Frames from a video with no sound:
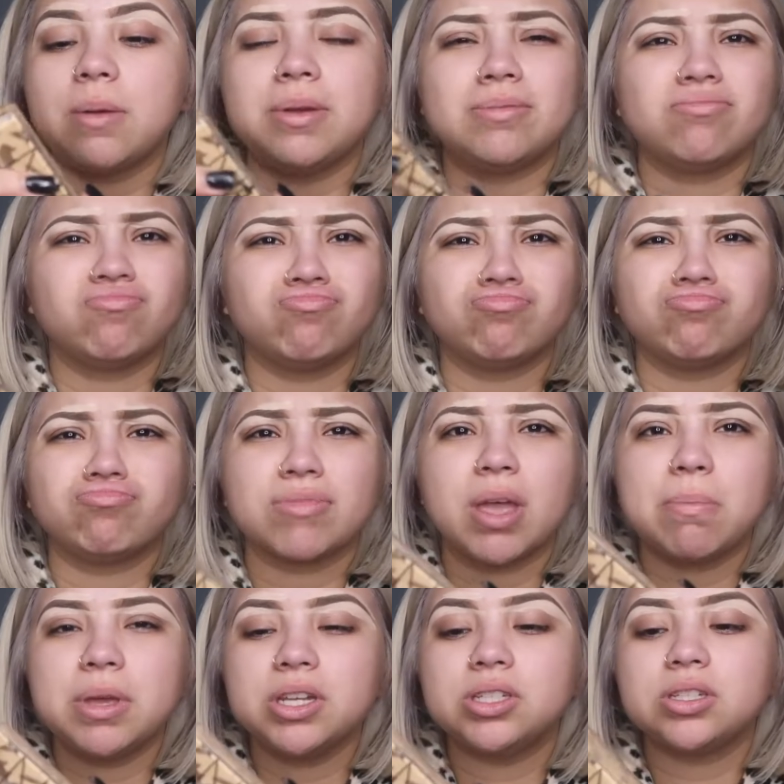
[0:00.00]
I mean,
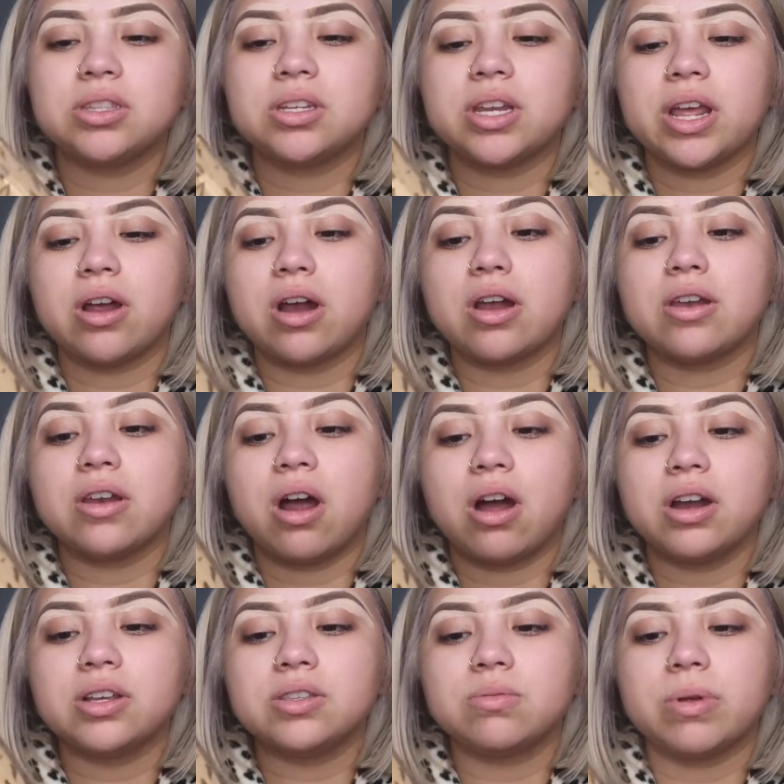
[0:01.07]
bitch, the
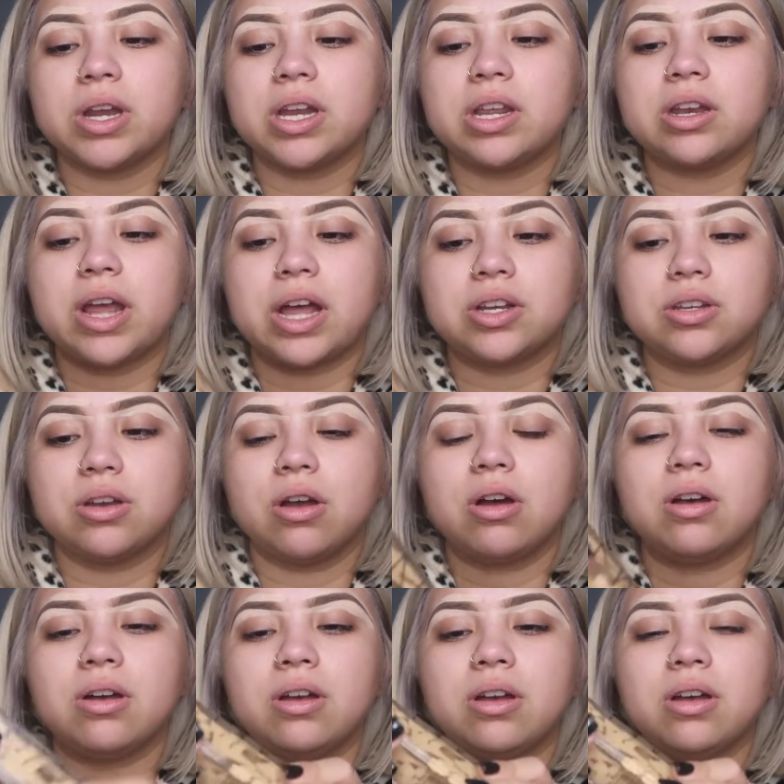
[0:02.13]
NARS Radiant, I'm
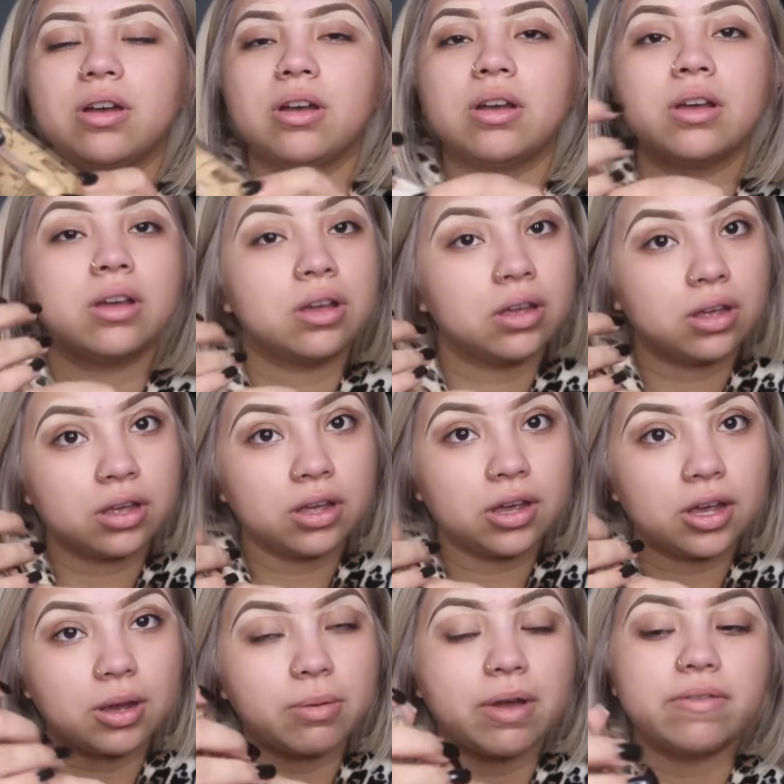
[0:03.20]

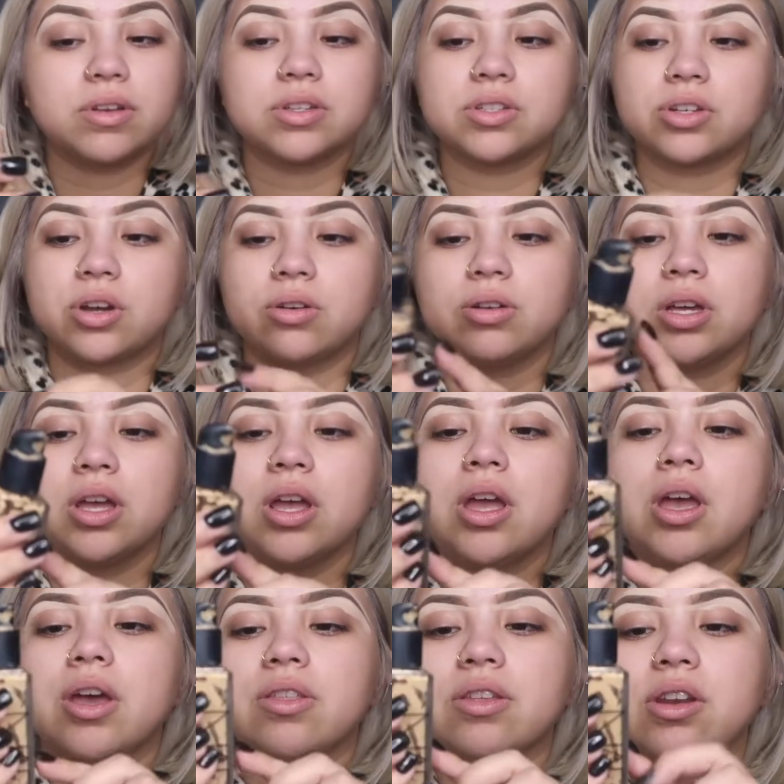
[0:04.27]
having a stroke.
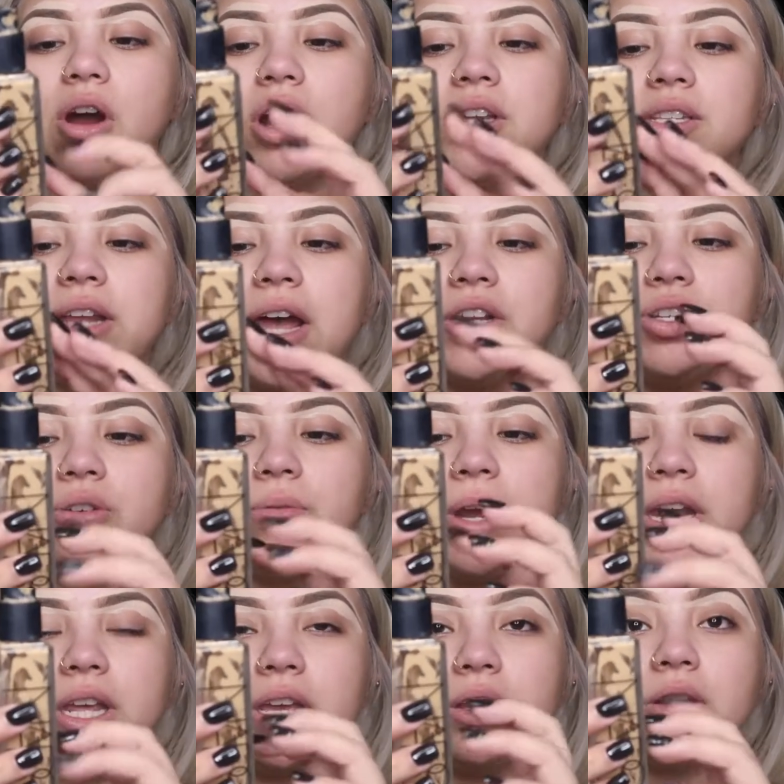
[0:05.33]
The NARS Natural
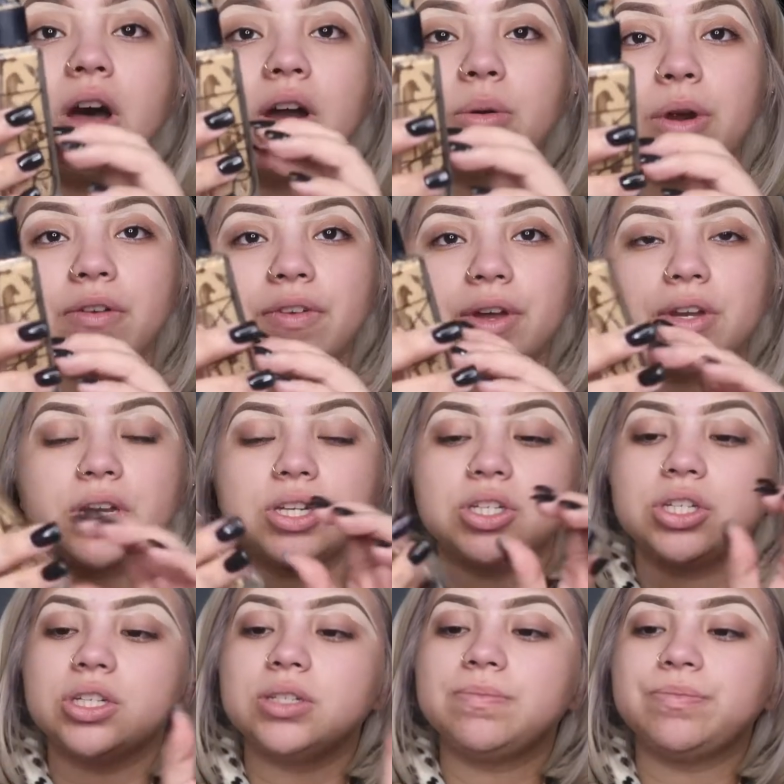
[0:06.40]
Radiant Longwear
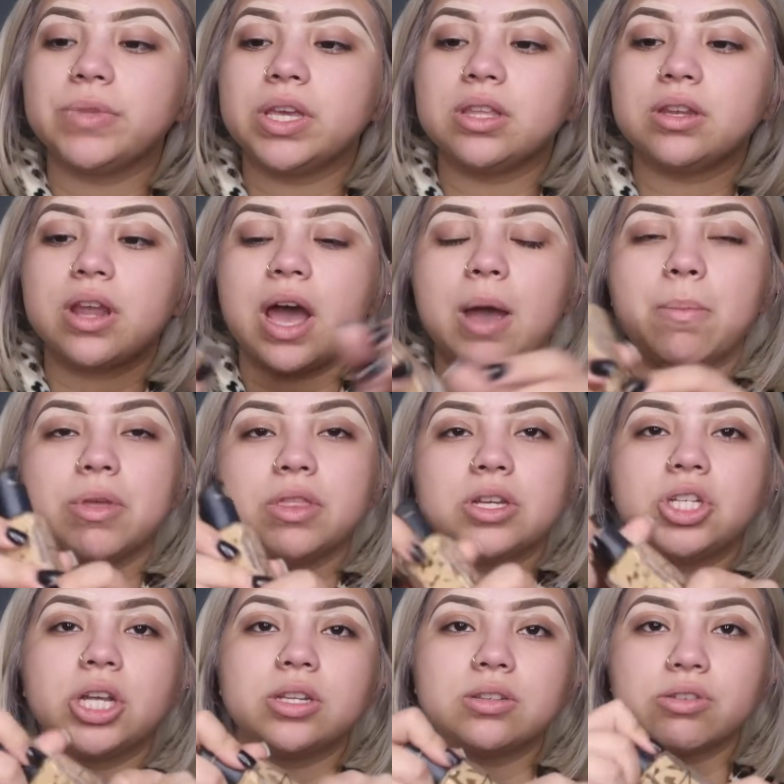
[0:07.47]
Foundation, and I'm in the
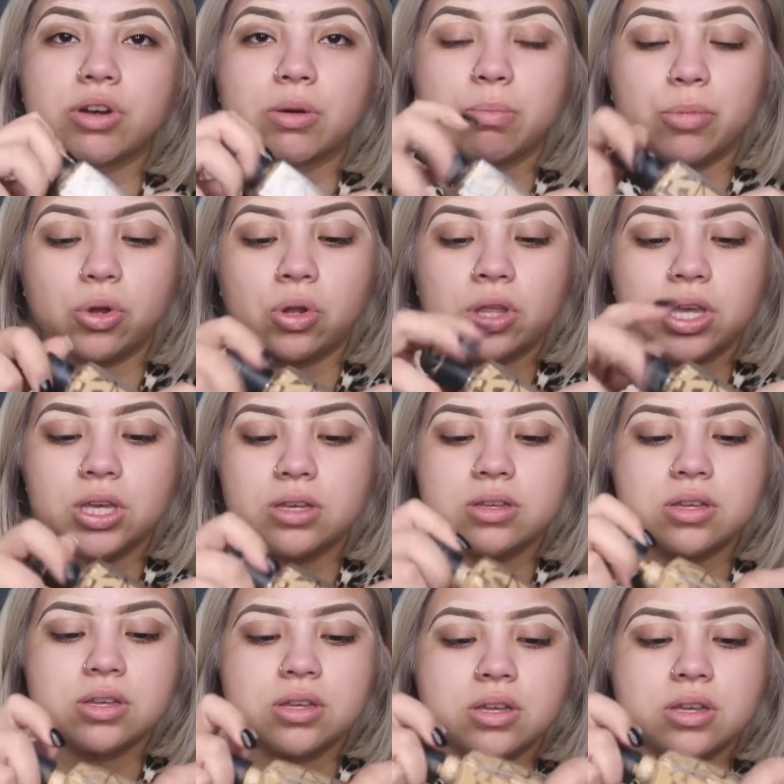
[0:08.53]
shade Strombolli.